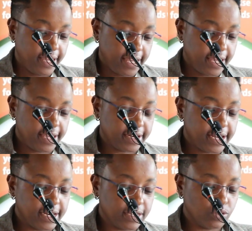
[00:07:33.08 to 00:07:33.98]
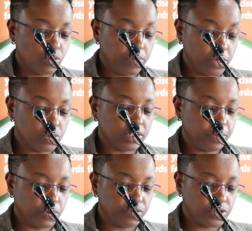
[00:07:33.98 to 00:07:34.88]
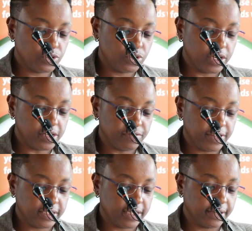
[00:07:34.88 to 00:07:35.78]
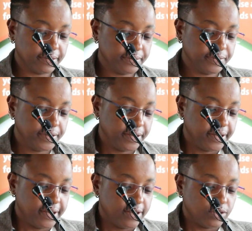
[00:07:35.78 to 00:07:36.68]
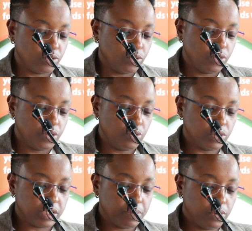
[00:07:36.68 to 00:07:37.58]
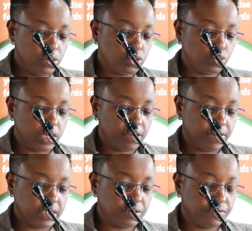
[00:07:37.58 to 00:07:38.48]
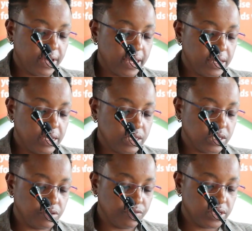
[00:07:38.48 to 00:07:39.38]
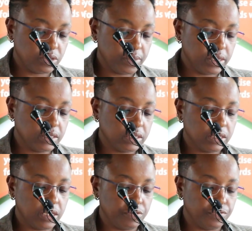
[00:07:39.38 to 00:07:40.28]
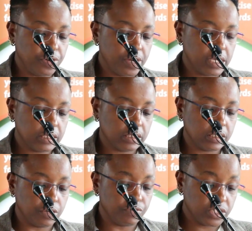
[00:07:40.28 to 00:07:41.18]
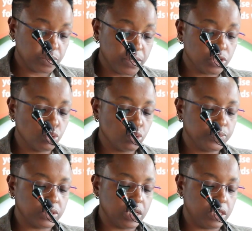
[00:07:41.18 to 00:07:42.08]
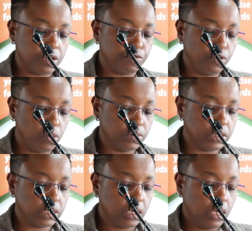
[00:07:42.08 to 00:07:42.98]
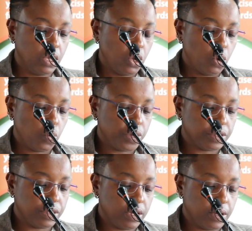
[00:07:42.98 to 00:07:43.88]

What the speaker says: I realized kumbe he was a professional investor. So he was able to diversify his investments in various investment groups that they formed with